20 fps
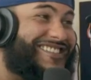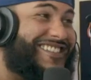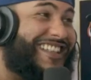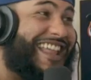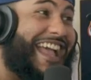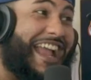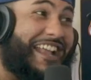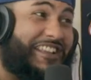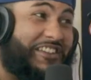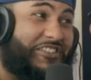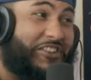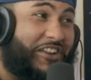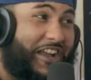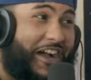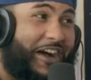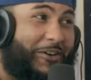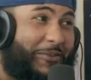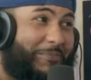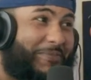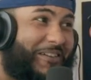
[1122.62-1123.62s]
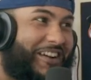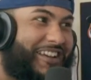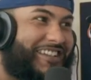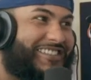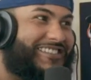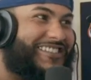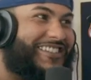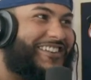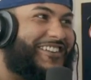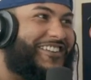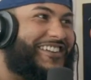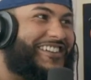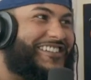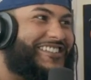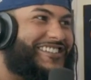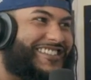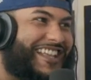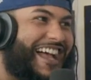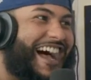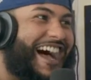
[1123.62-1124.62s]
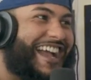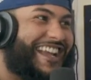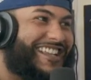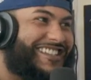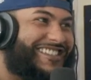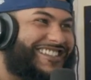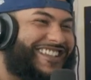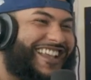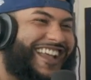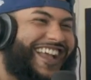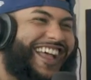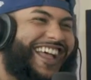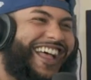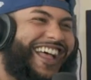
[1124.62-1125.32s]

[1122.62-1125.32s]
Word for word: He's letting you know, bro. He's, he's throwing signs.